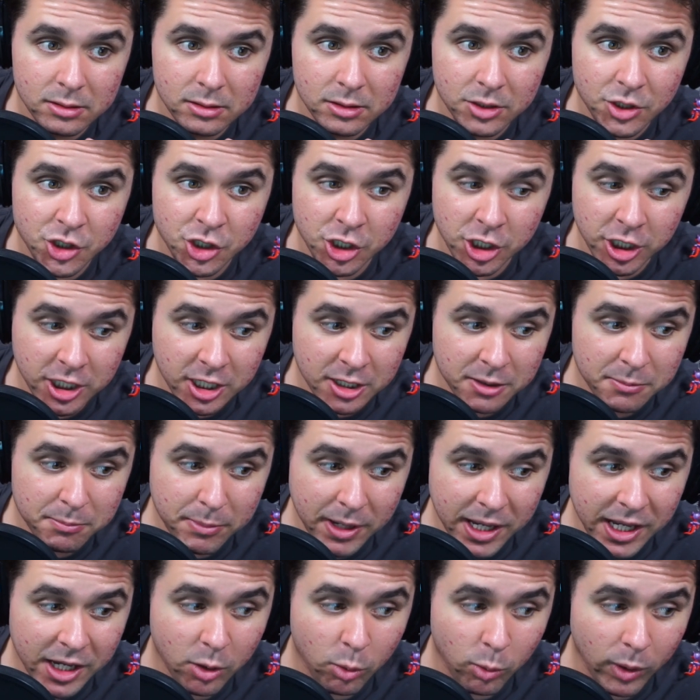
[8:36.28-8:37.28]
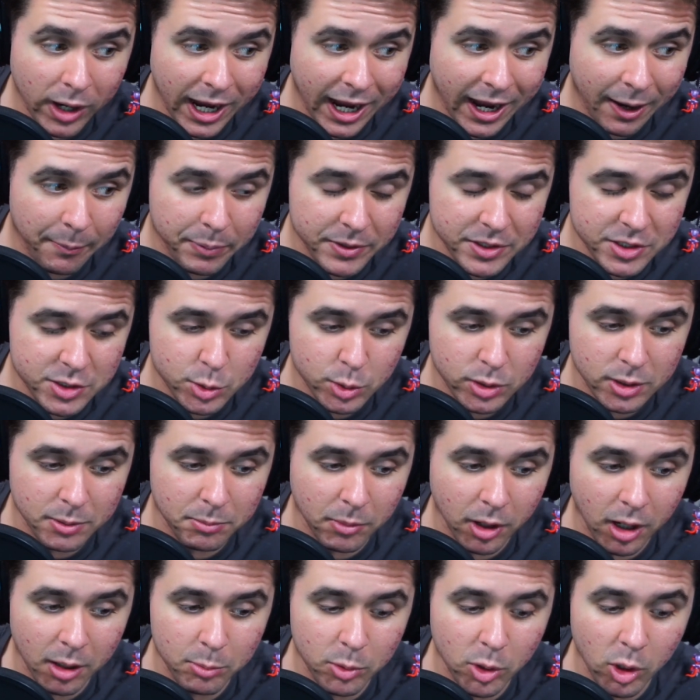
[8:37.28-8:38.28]
She can make what happened to the
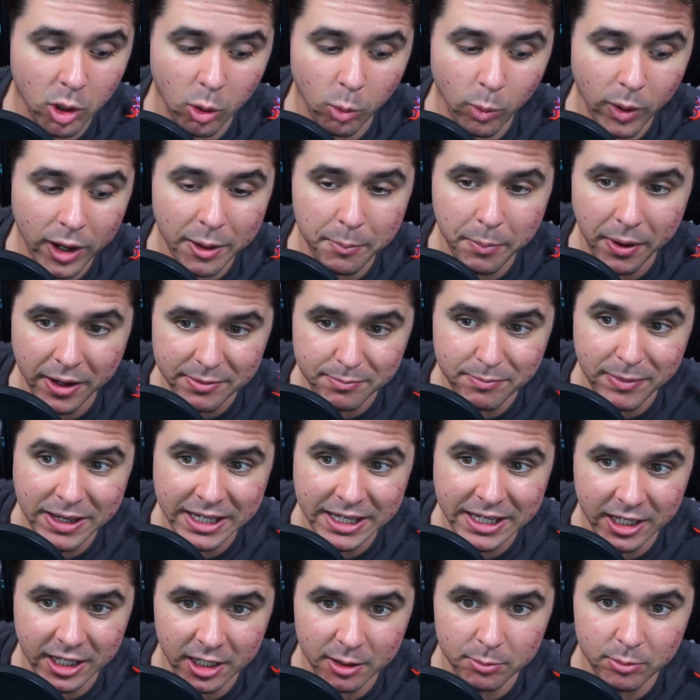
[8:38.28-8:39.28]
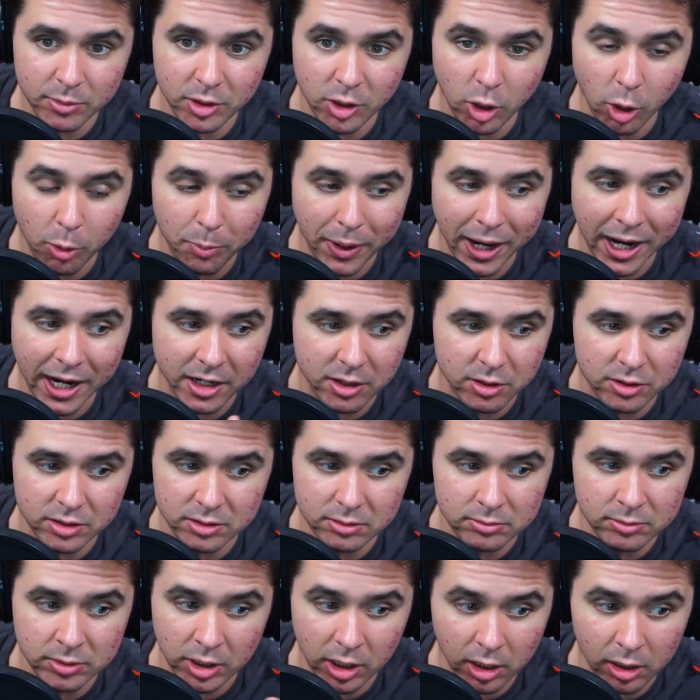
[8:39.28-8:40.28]
mom go away by making him go back,
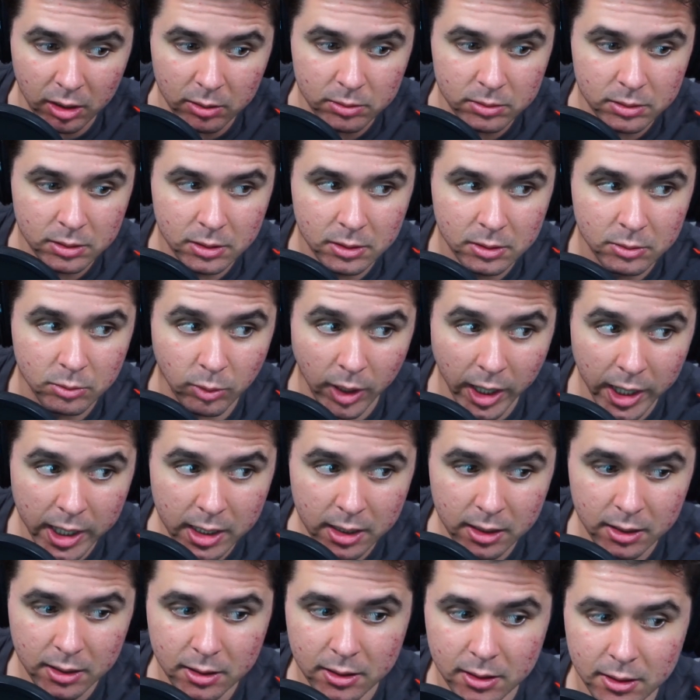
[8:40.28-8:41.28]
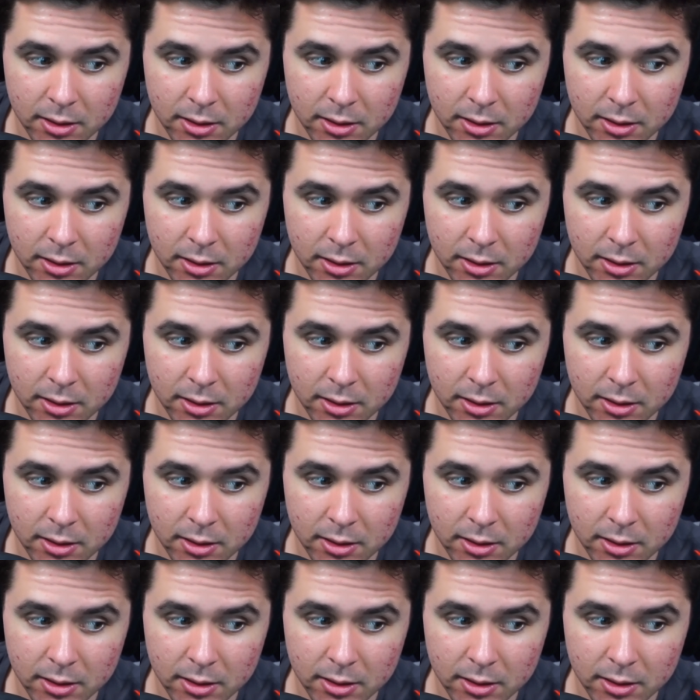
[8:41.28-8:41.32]
you know, right?